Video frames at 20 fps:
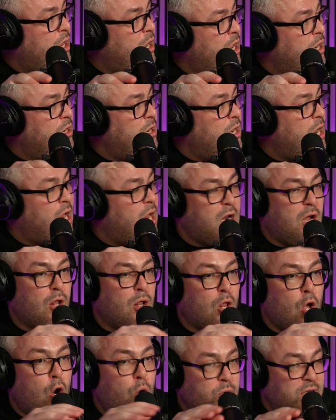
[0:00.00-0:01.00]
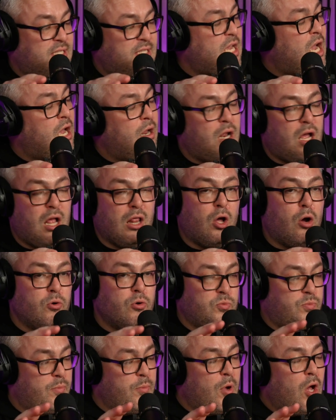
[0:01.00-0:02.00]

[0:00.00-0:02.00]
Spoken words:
and I'll always be